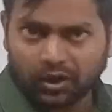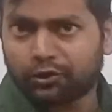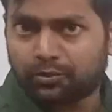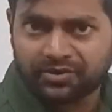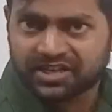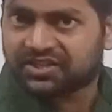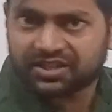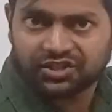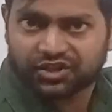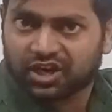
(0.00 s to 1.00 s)
volume,
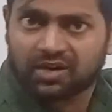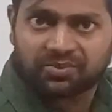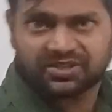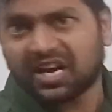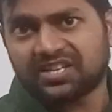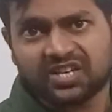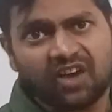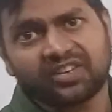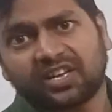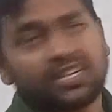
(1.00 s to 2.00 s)
density, shape, size,
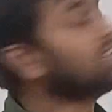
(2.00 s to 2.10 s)
everything